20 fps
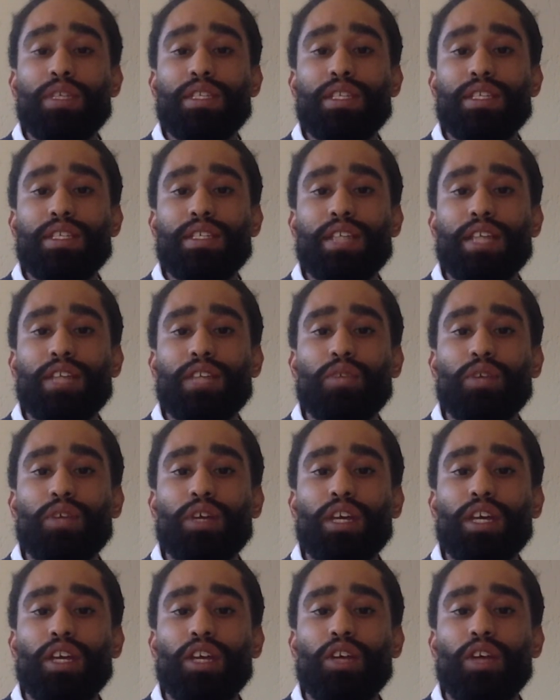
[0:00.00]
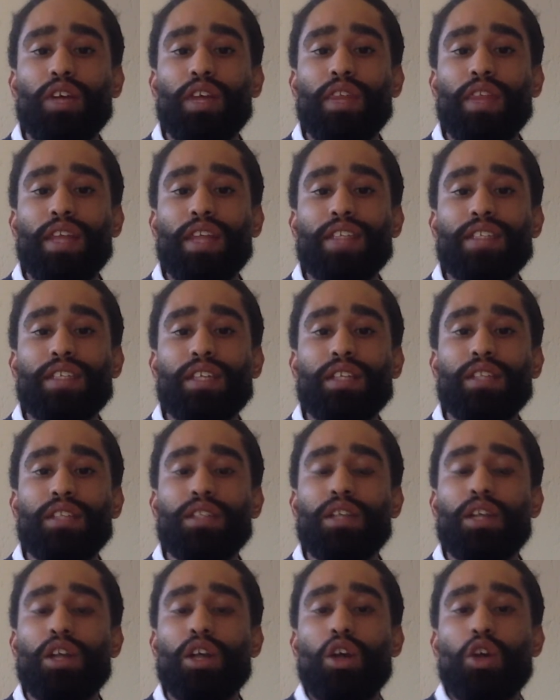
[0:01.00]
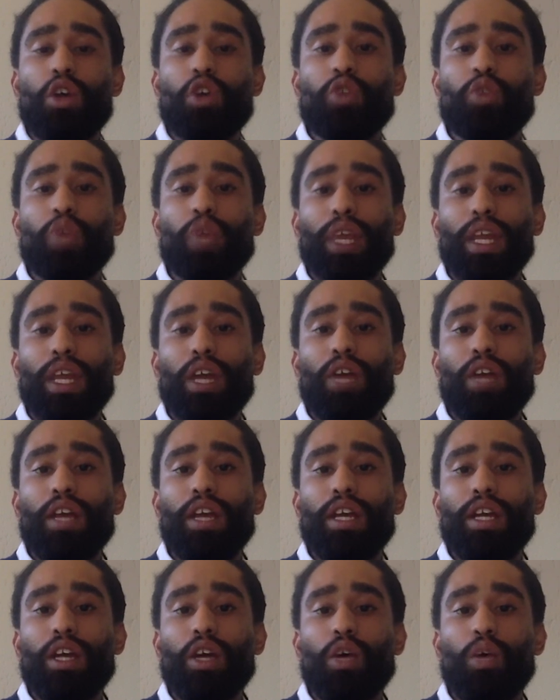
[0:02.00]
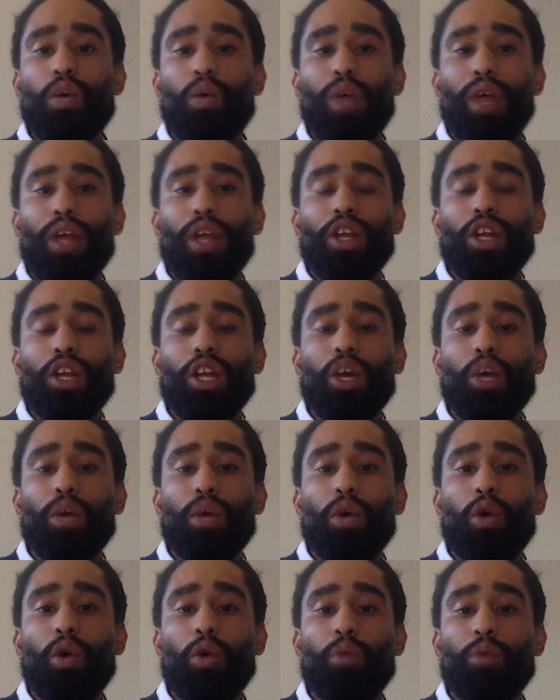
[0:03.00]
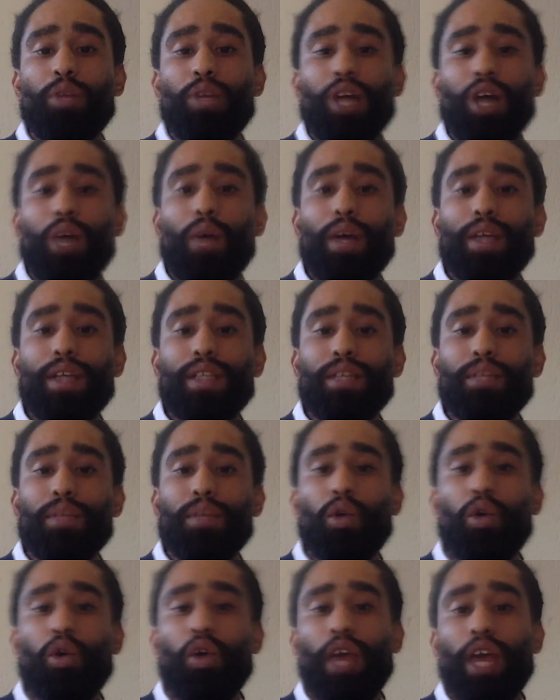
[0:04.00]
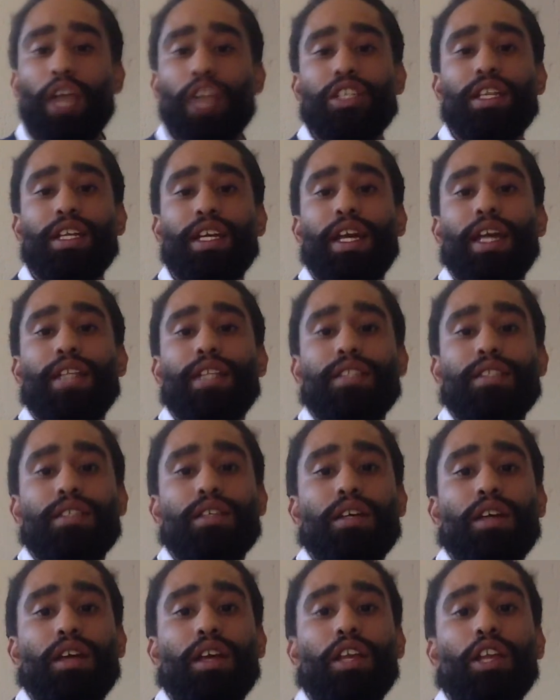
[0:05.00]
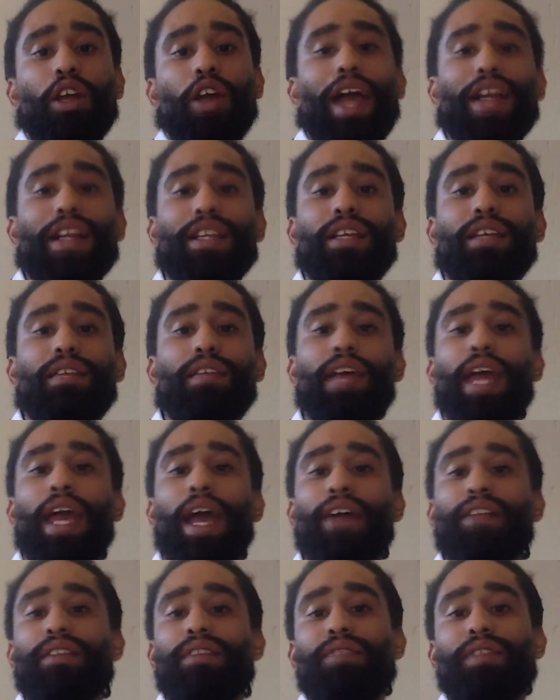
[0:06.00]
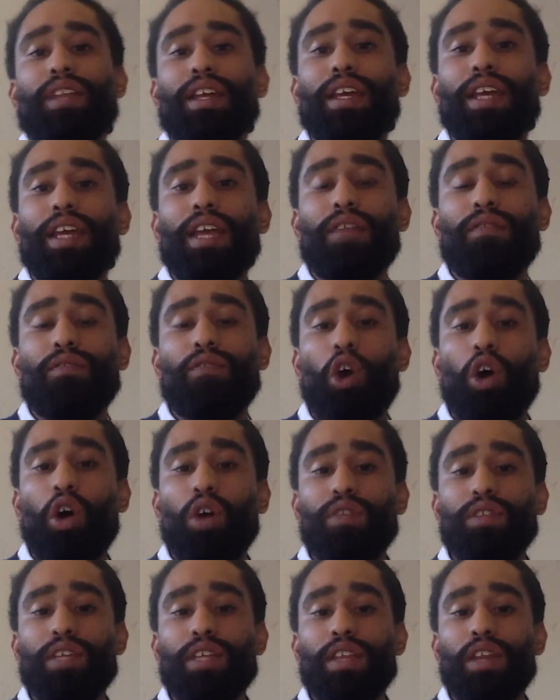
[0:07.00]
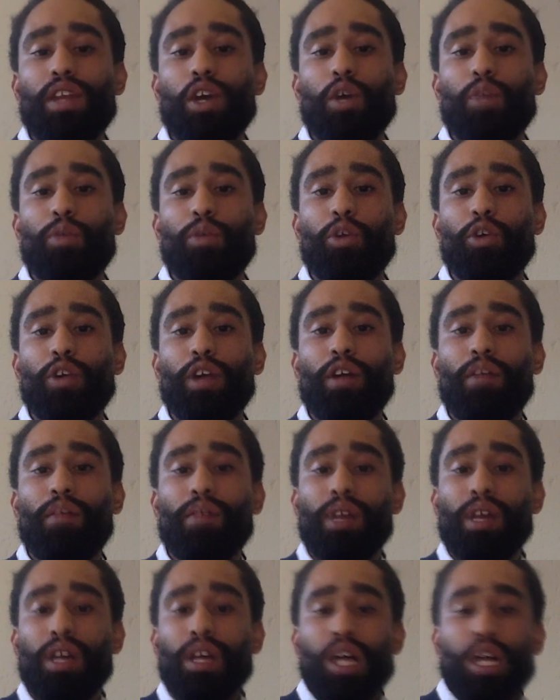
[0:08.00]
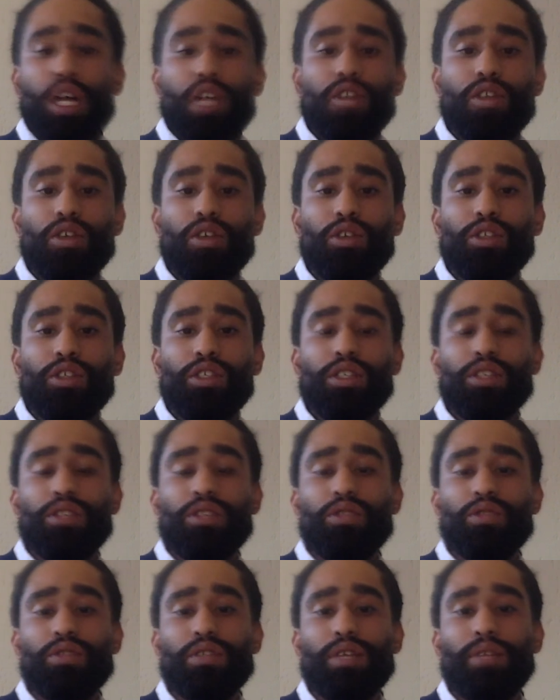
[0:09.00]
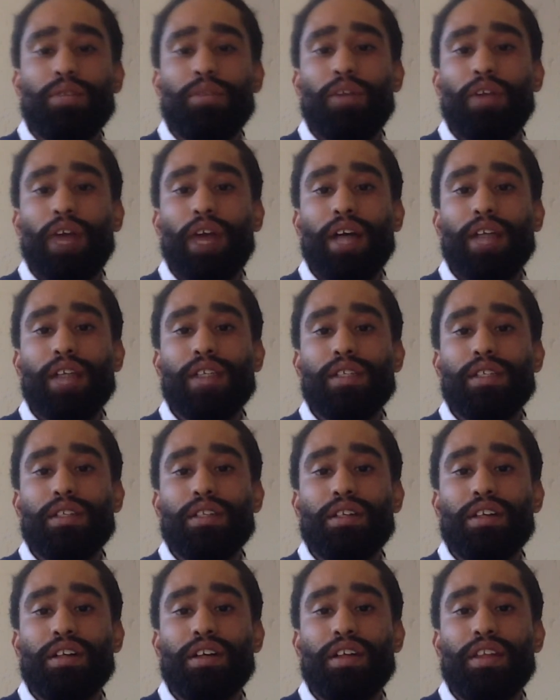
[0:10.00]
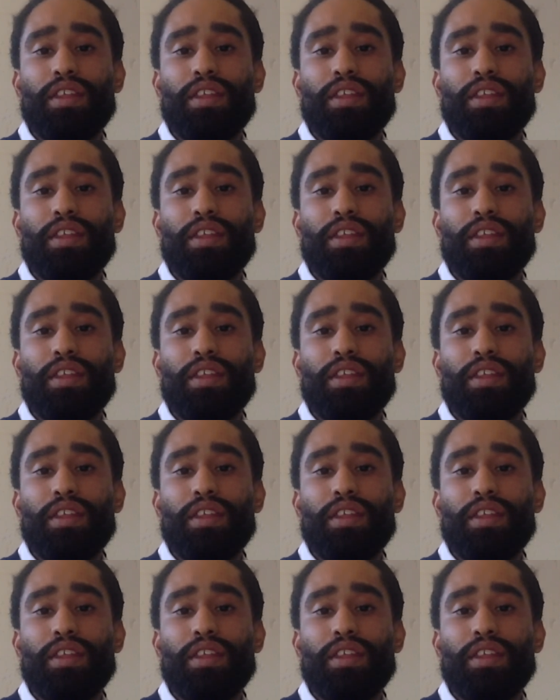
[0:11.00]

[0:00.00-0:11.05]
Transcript: business network, in that sense, because we can only grow when we all put our weights and we all actually get actively involved in the whole program. So just to summarize